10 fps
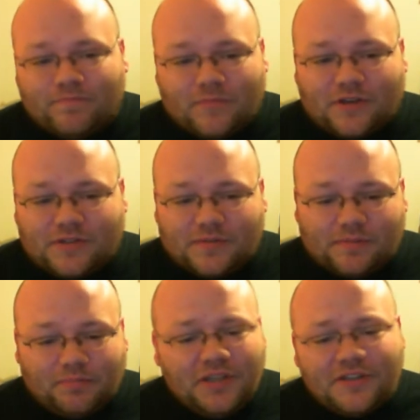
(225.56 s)
Because
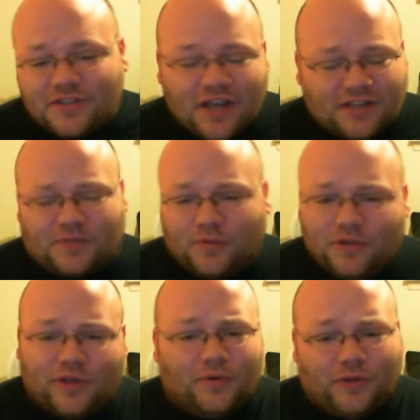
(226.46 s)
Bleach has got some
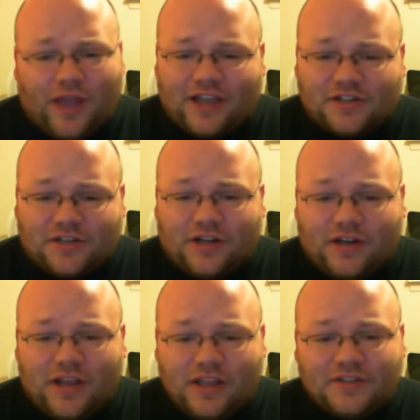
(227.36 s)
really cool action in
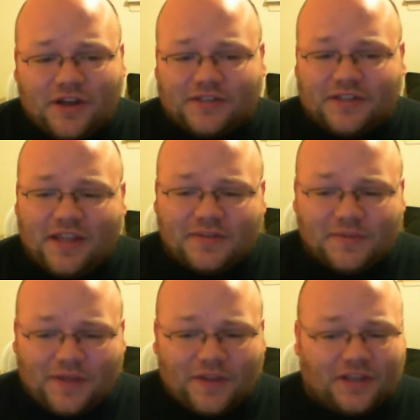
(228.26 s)
it. It does, and that's
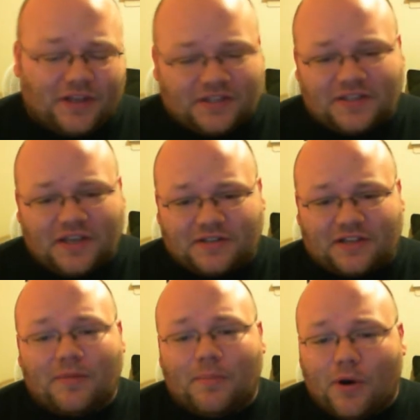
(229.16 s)
what I think it excels
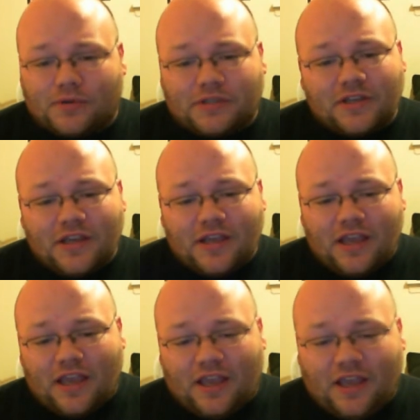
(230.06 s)
at the most.
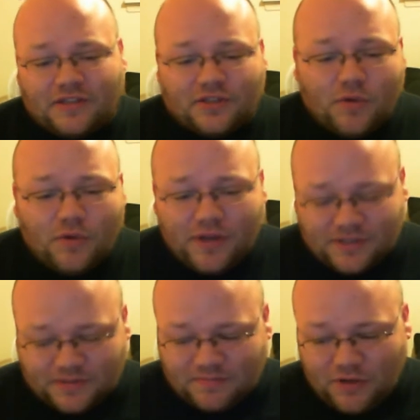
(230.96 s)
its story
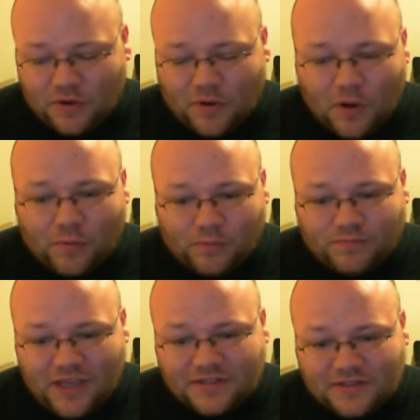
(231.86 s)
is, you know, oh,
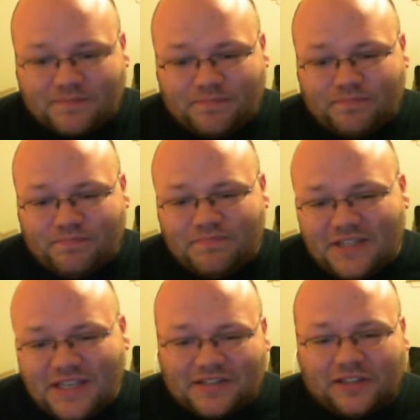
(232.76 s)
it's
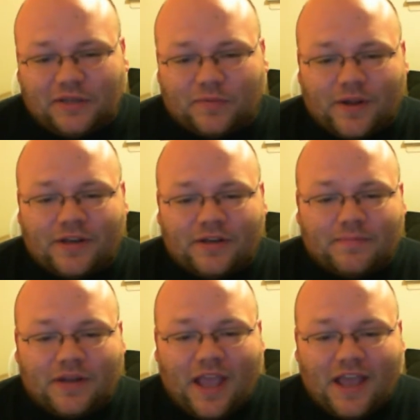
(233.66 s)
decently
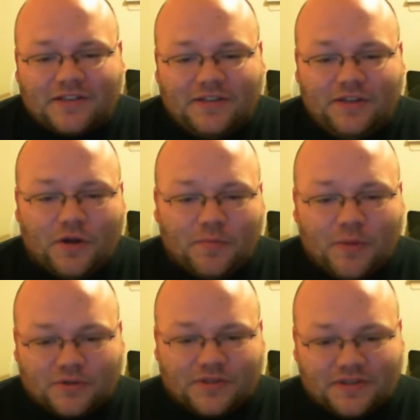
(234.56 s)
written, but it has, you know,
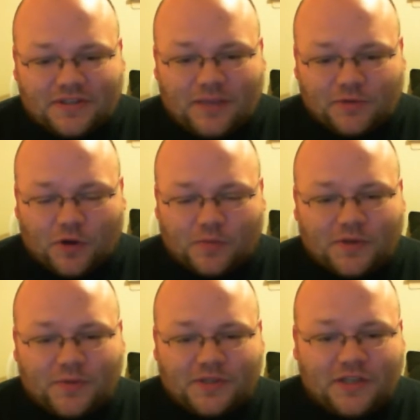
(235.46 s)
most of the same
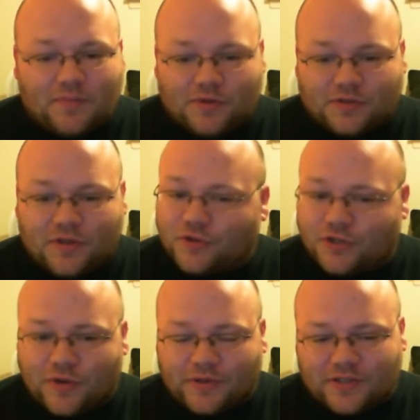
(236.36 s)
tropes that we see in most other
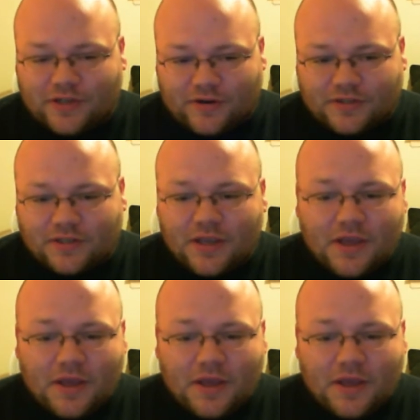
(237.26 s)
shonen series.